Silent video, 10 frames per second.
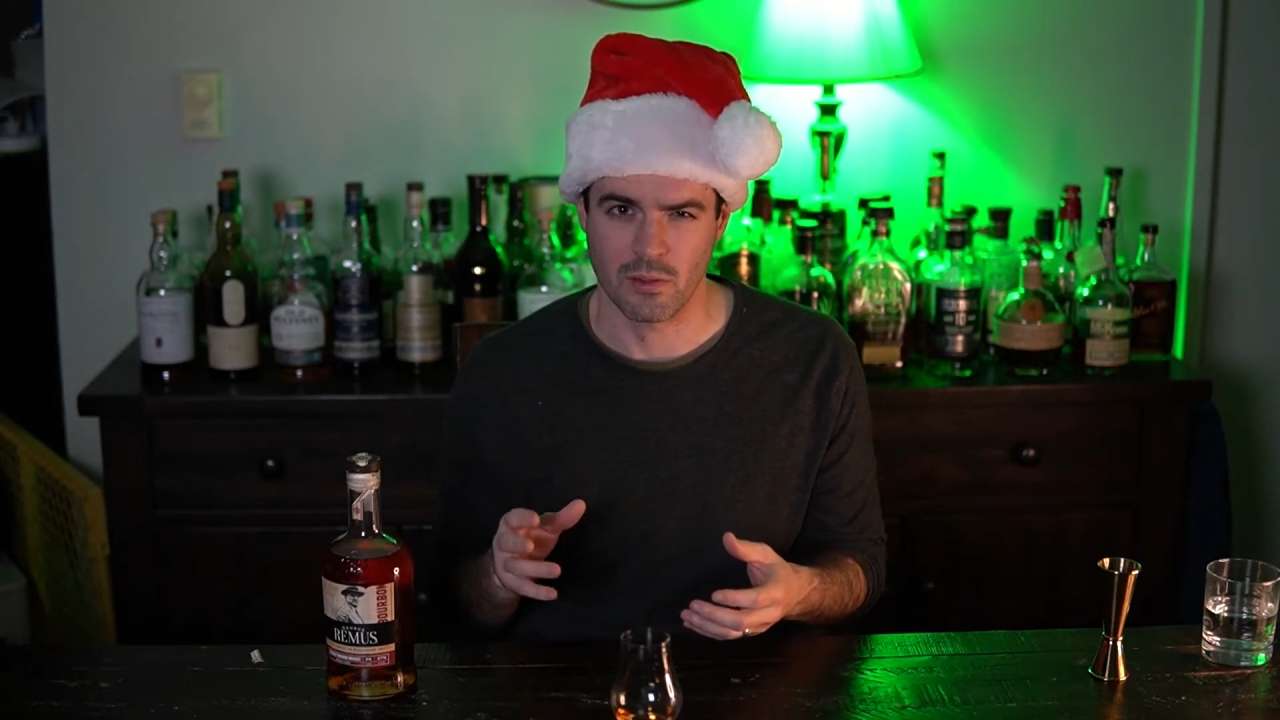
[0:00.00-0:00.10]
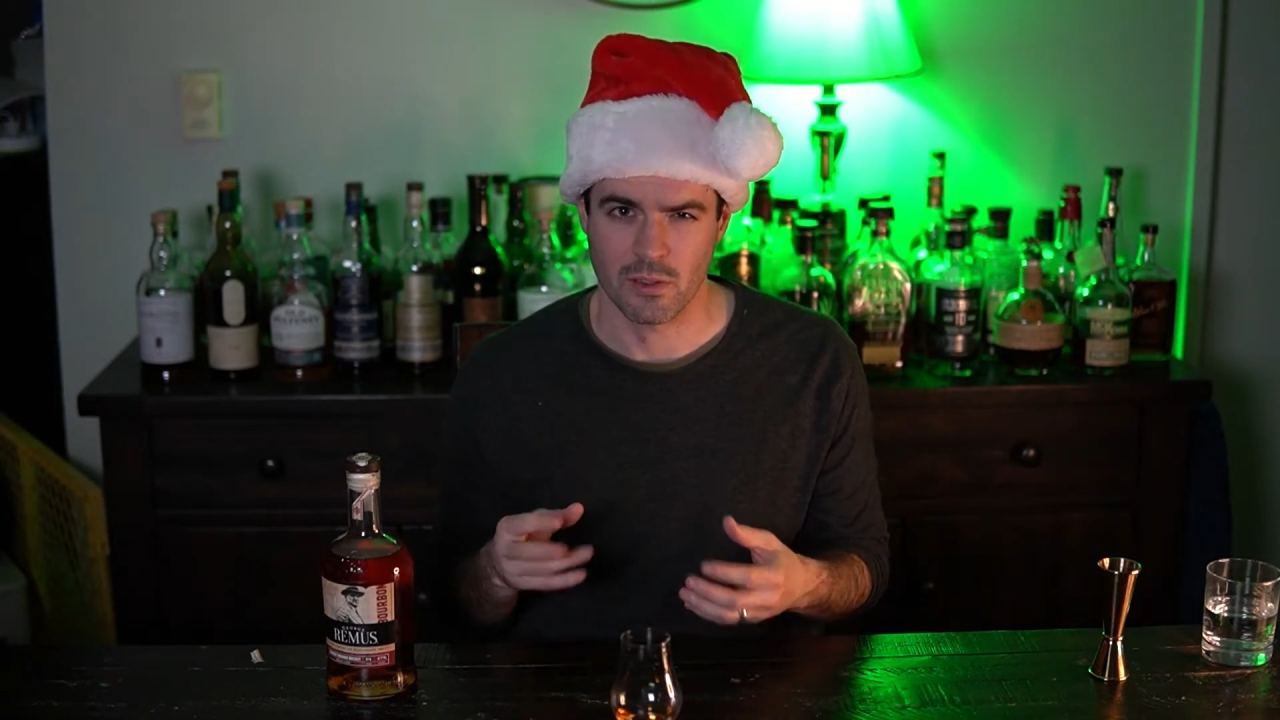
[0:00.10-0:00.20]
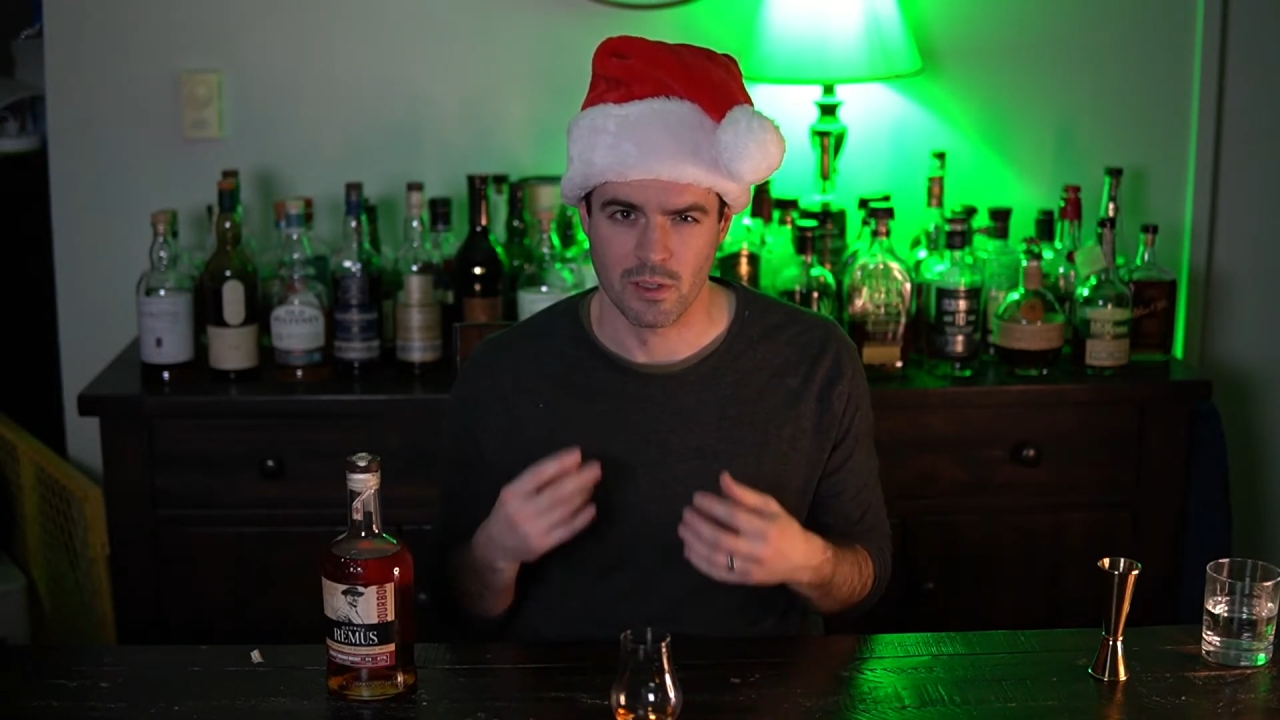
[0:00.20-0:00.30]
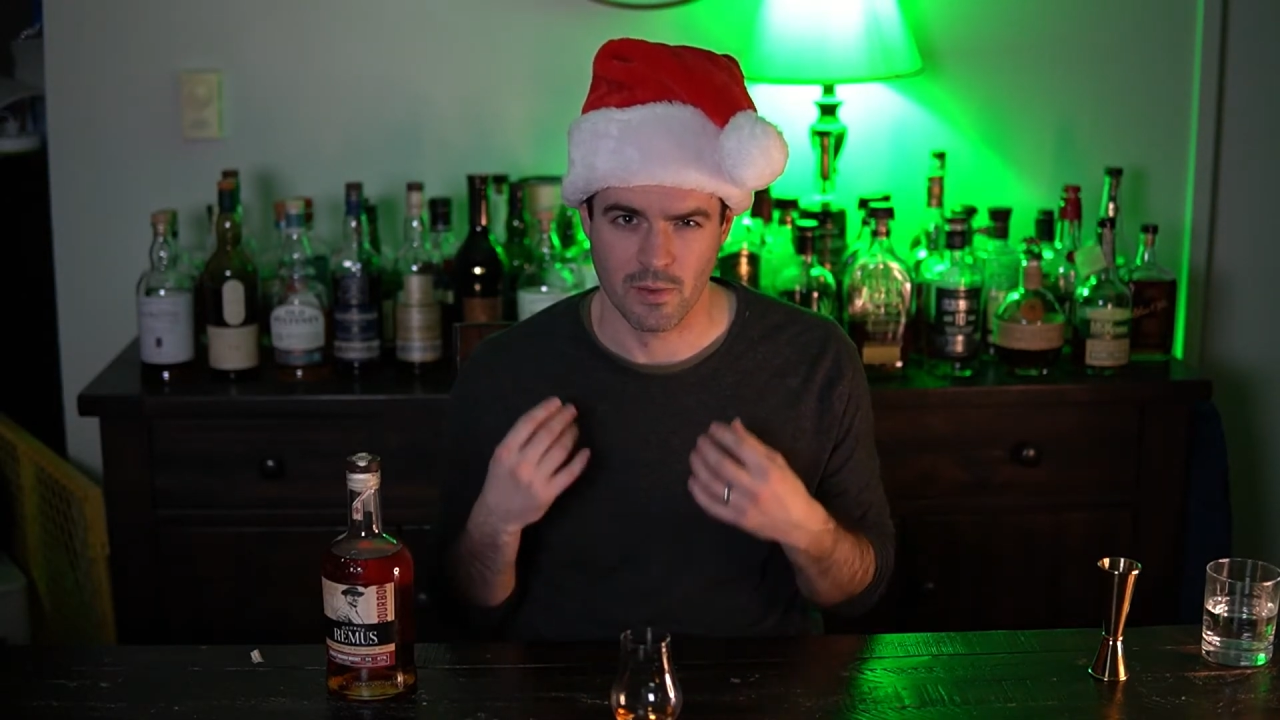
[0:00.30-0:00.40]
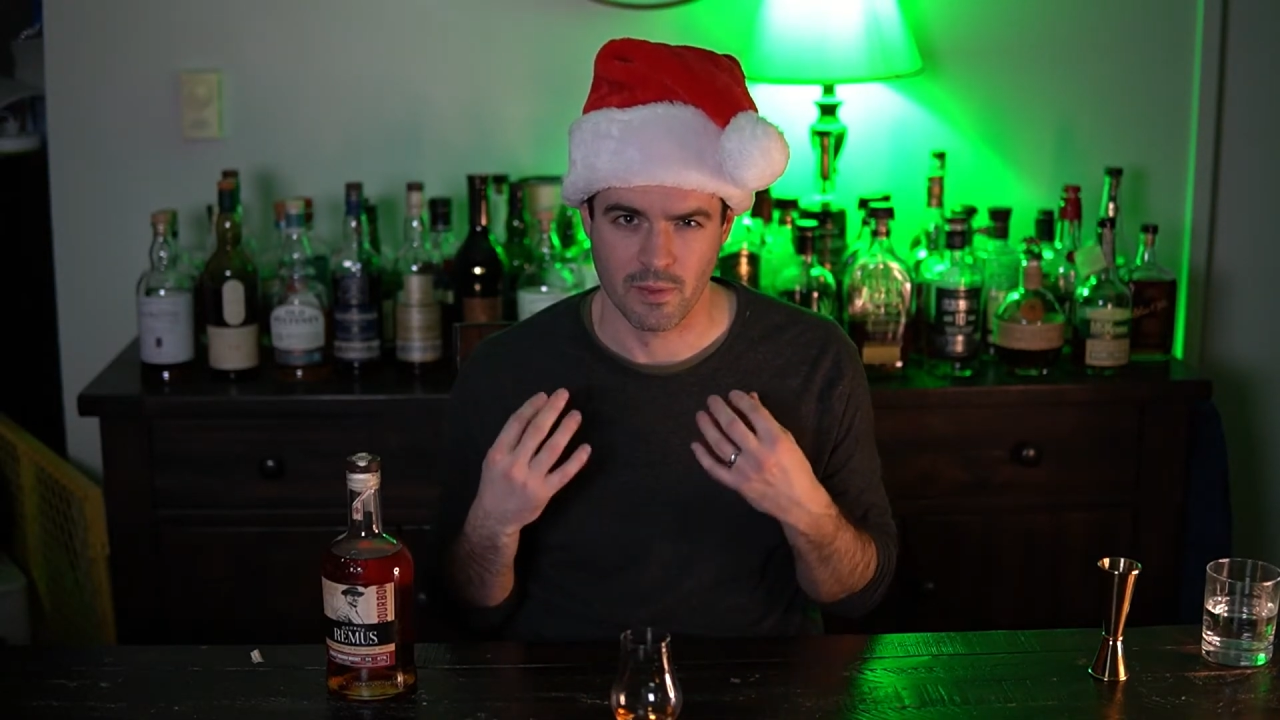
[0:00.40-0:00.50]

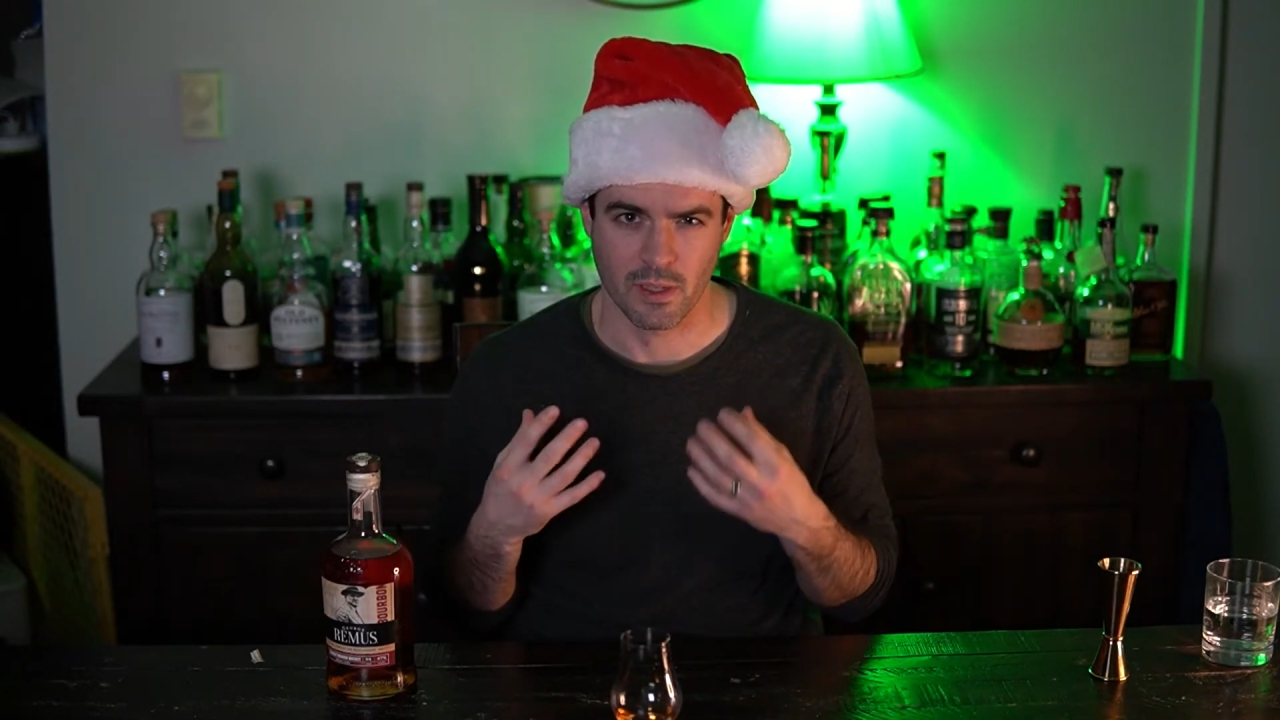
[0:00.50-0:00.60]
just enough to